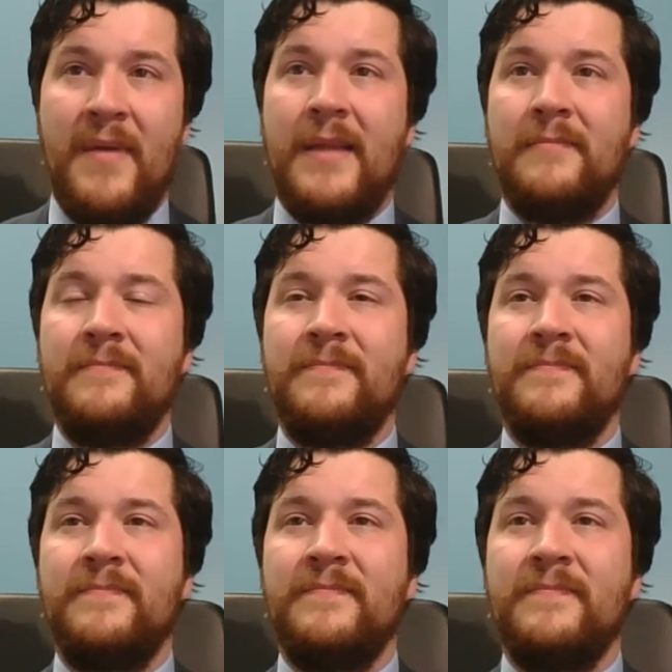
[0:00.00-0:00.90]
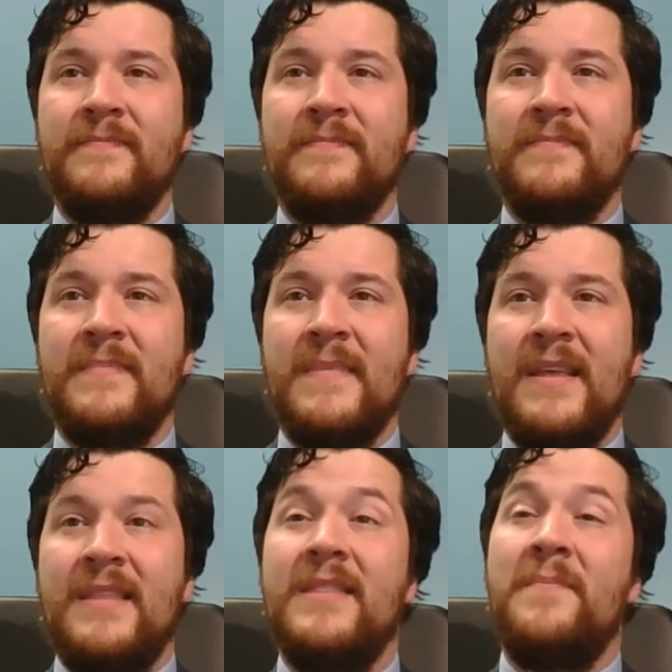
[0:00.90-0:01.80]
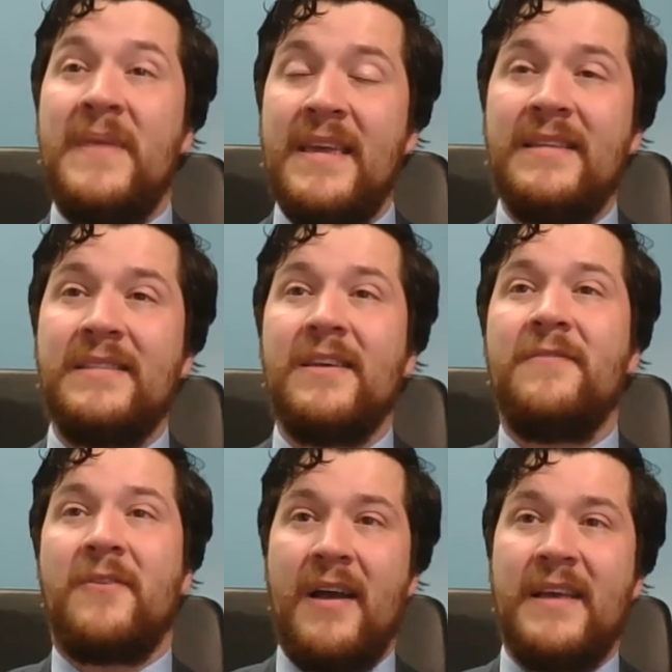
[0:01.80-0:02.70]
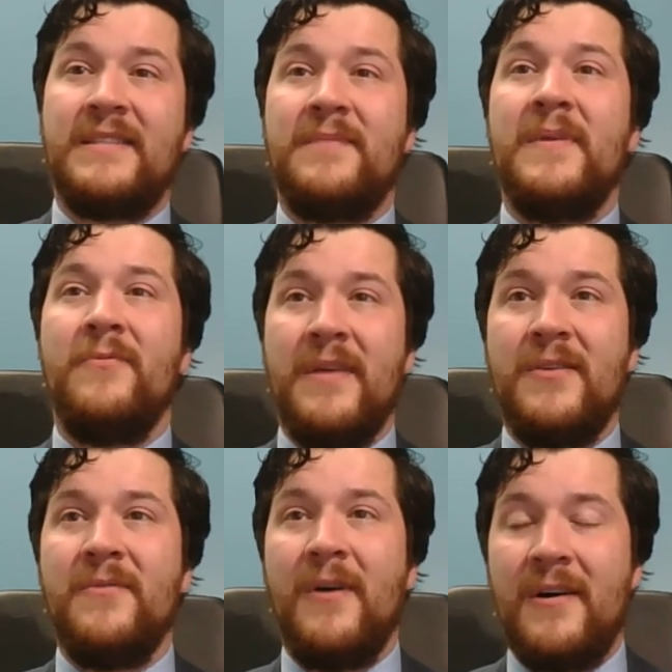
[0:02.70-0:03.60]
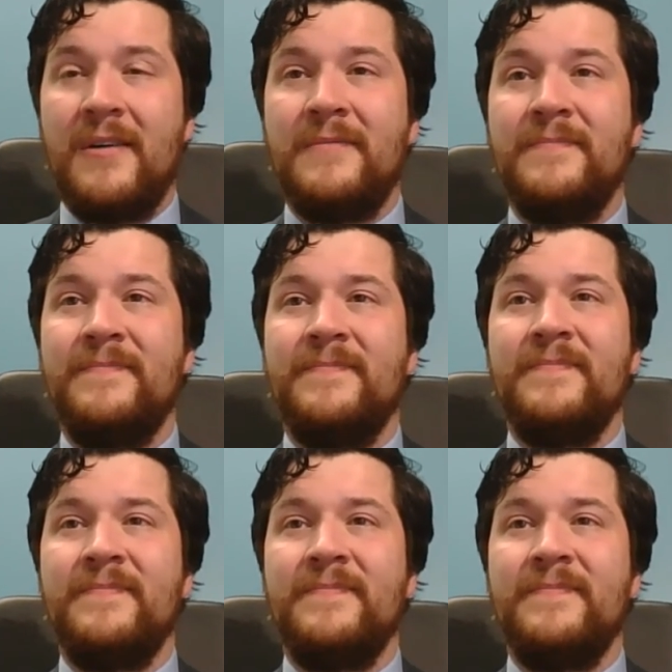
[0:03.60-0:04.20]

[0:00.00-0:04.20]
Amen. The peace of Christ be with you all.